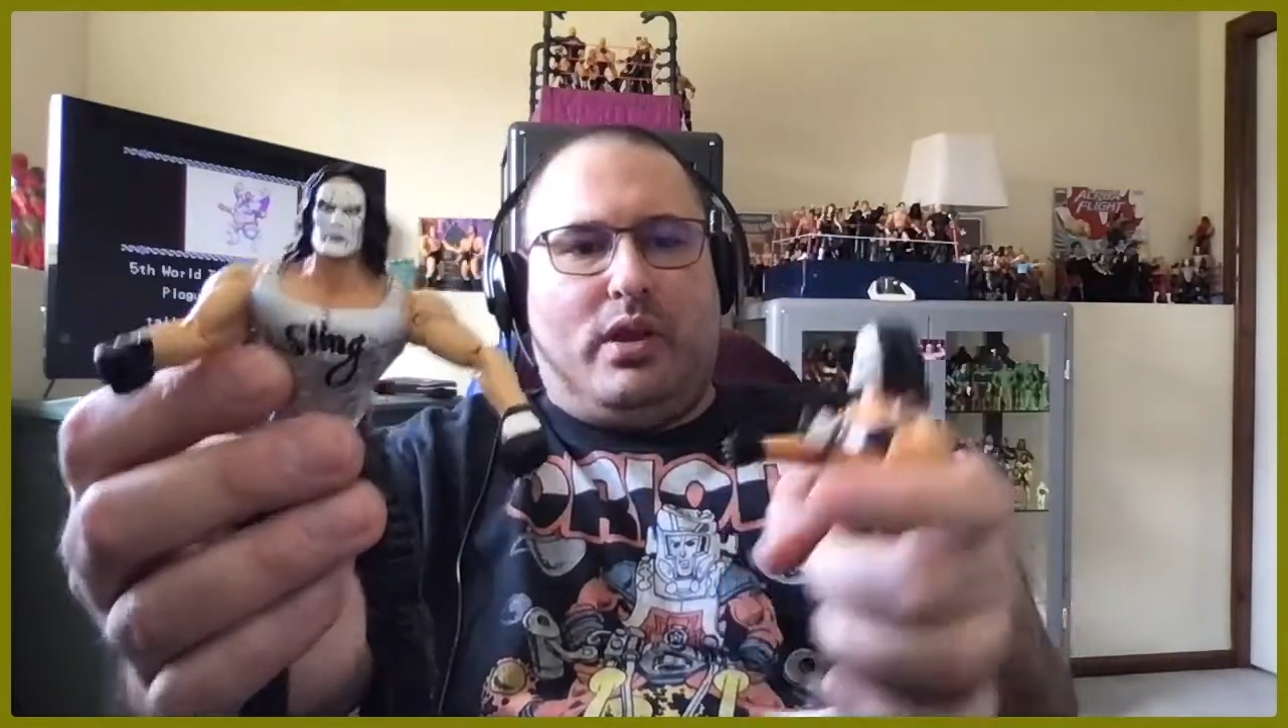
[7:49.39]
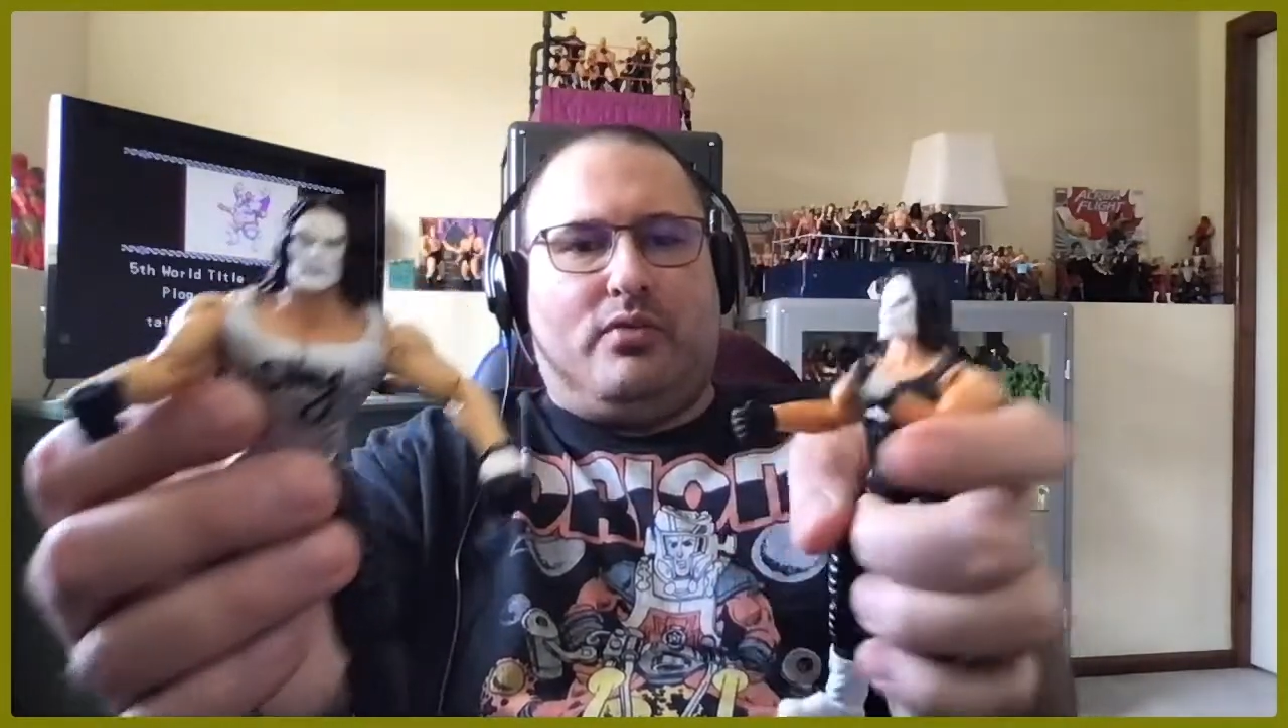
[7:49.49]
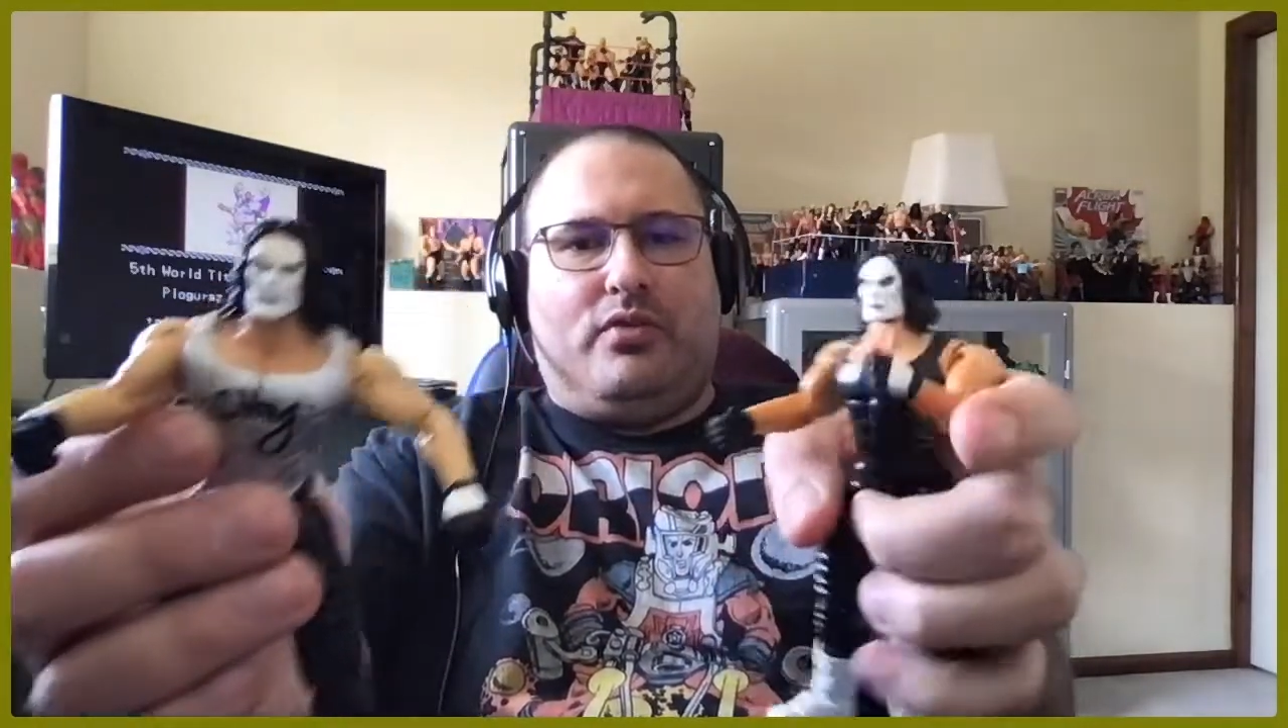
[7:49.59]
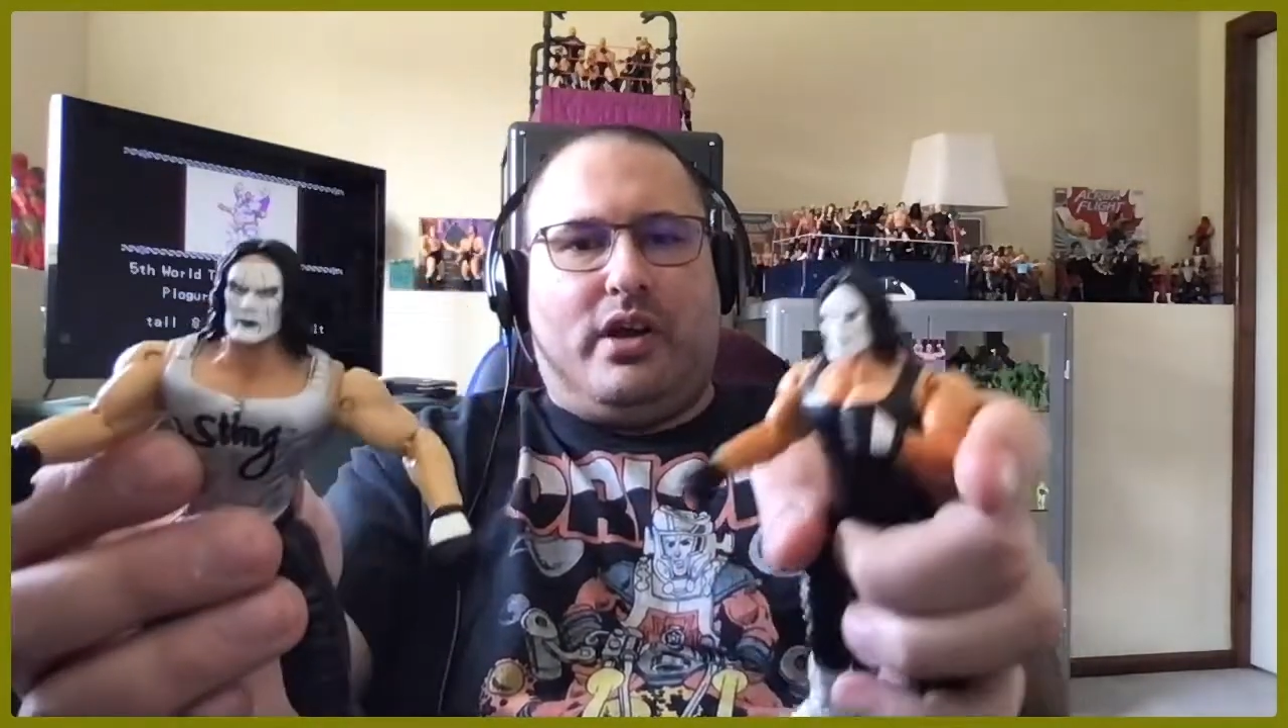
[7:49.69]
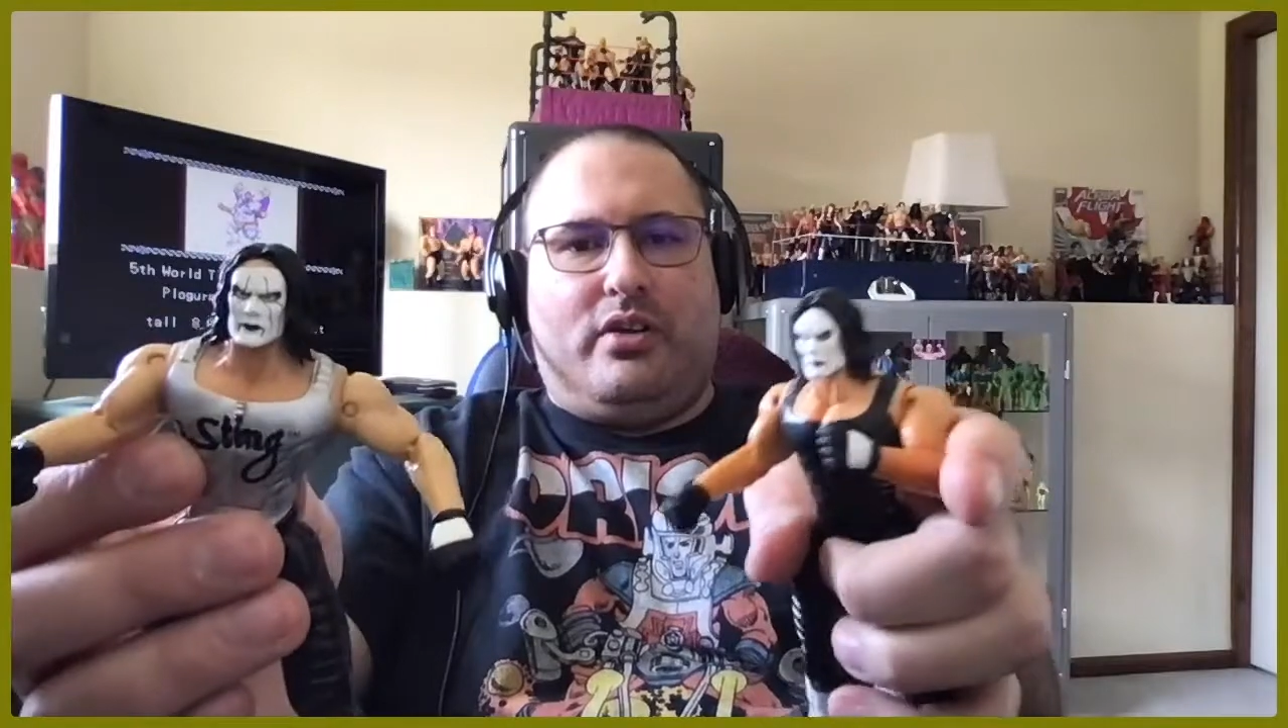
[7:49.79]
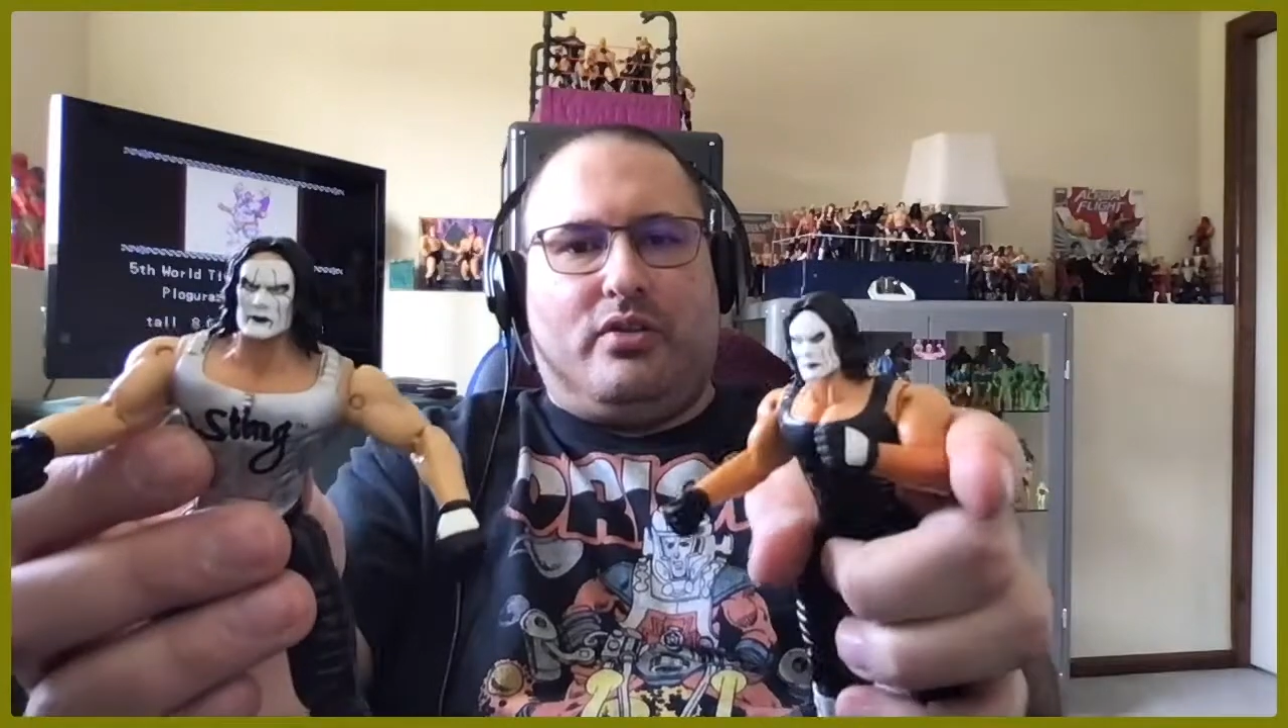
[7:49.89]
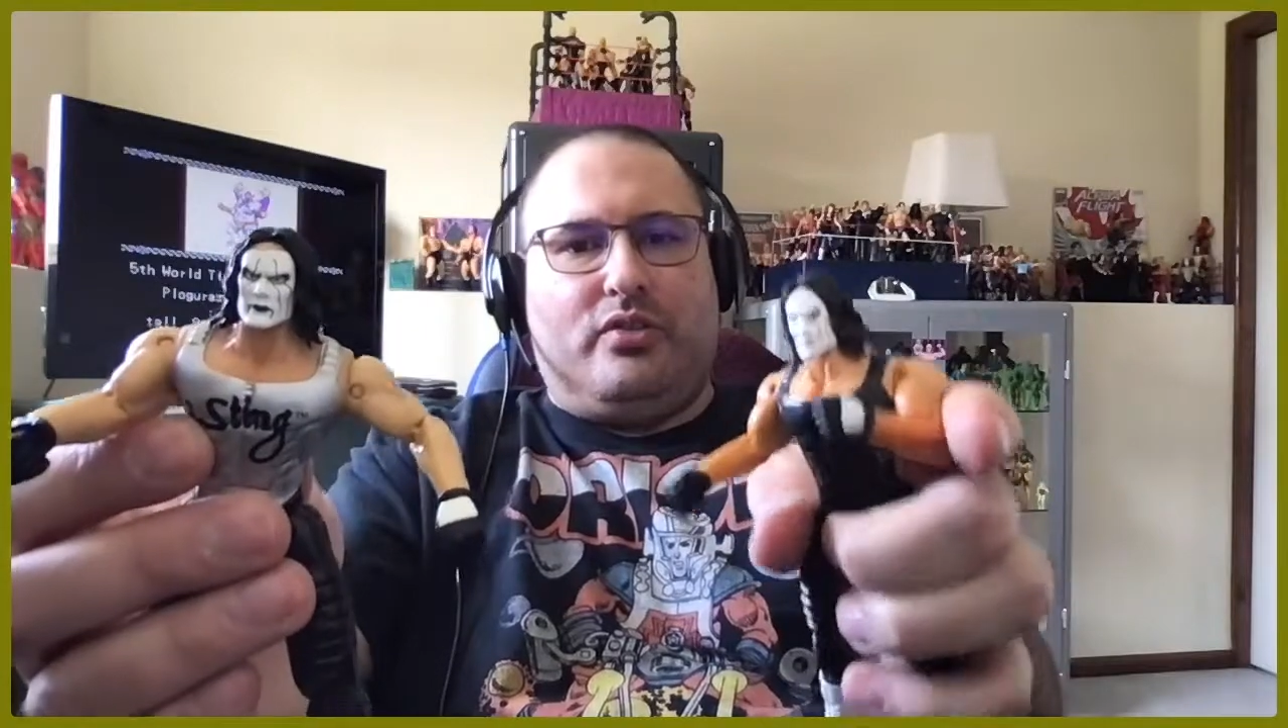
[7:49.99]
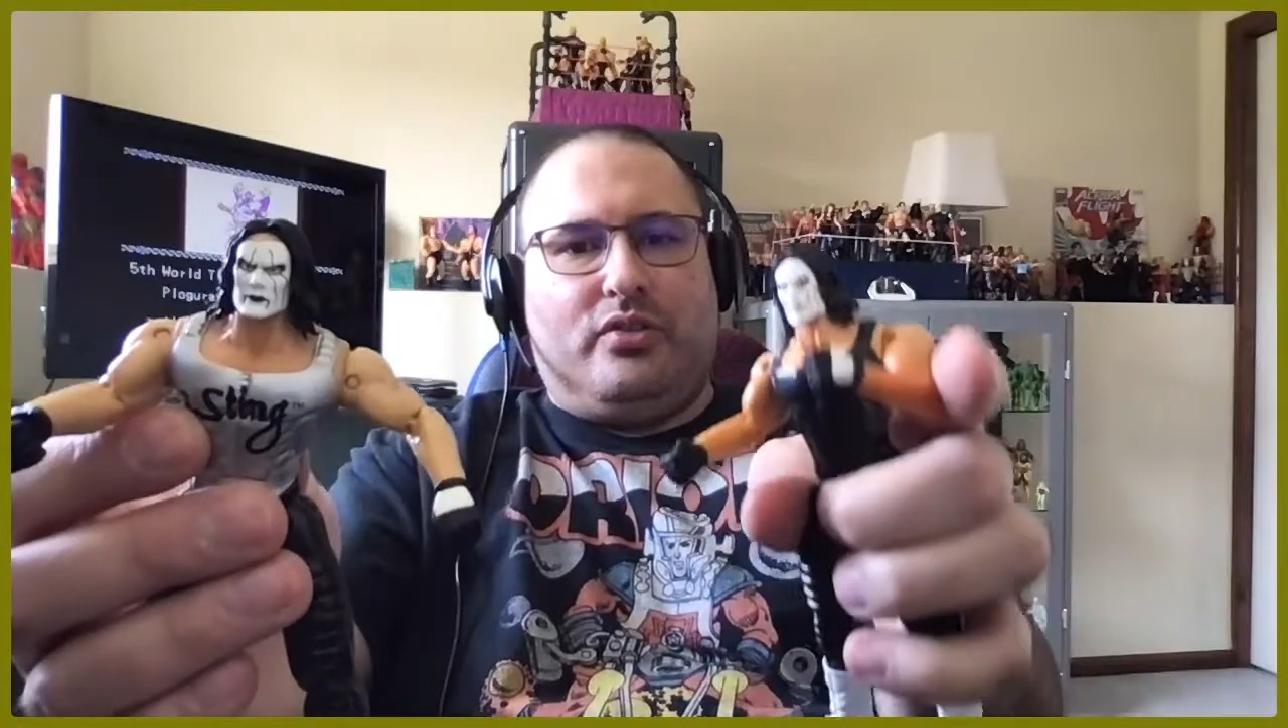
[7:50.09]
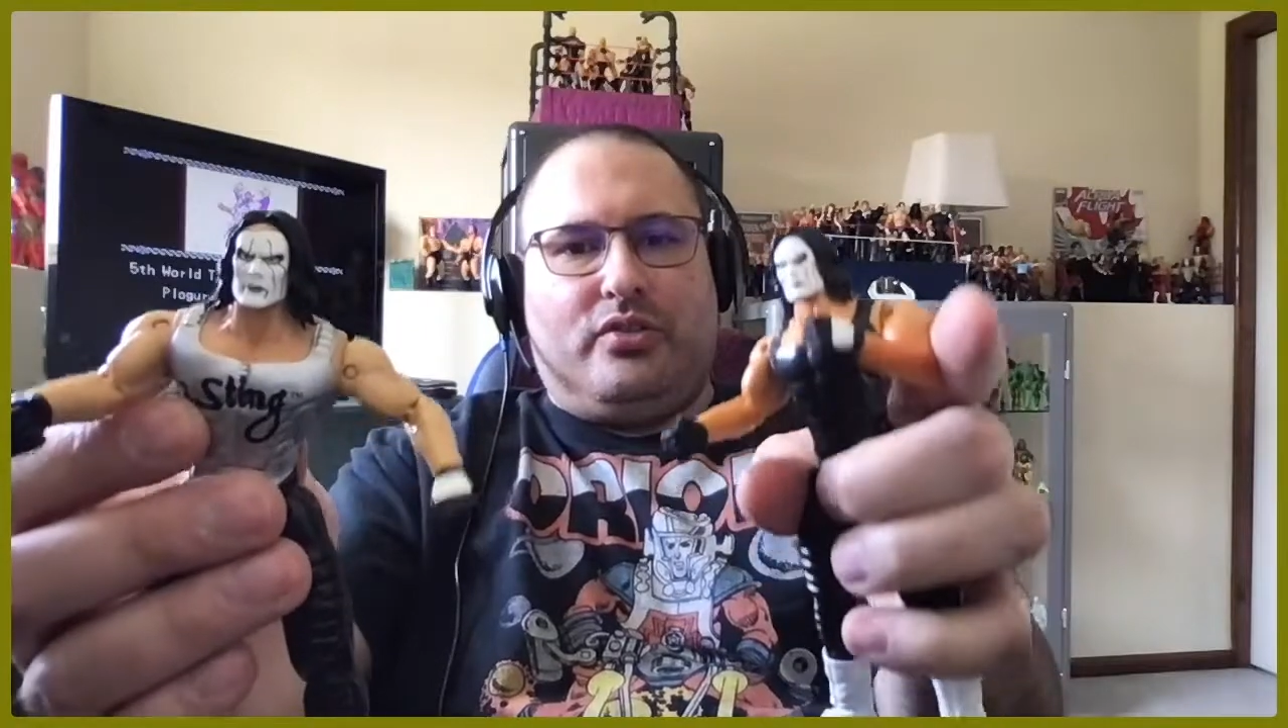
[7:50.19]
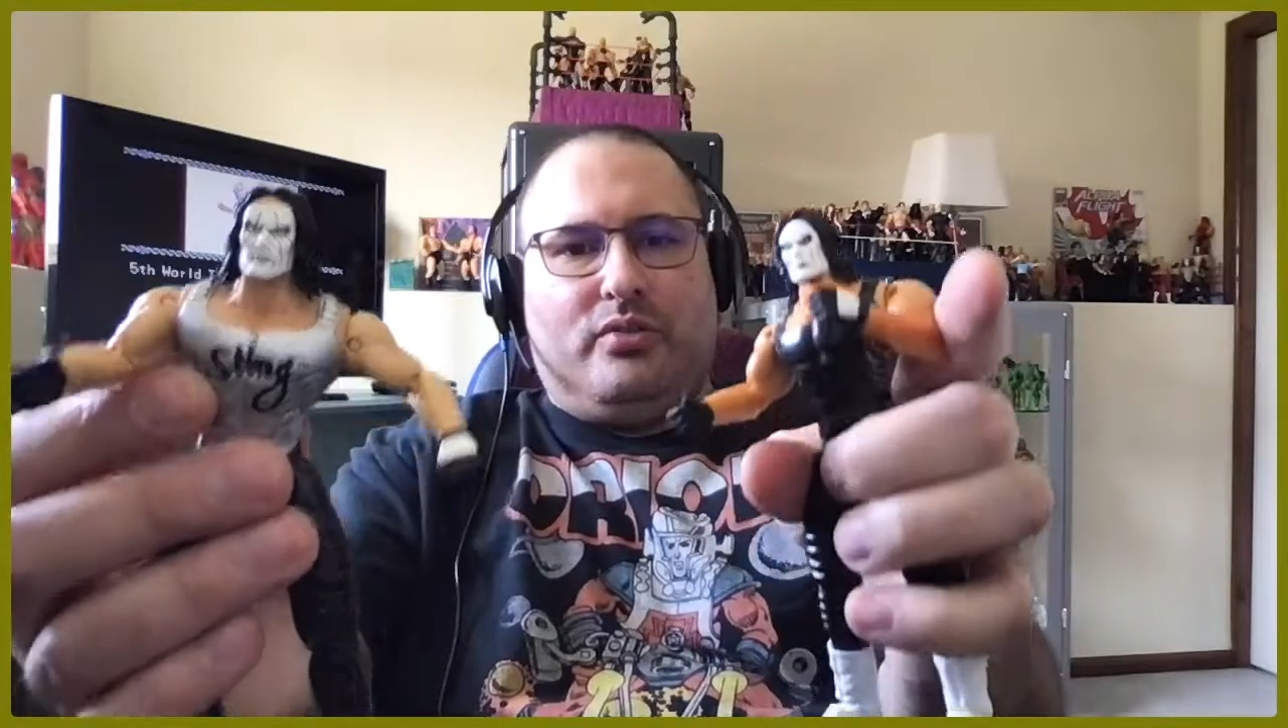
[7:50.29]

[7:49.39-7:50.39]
Fighters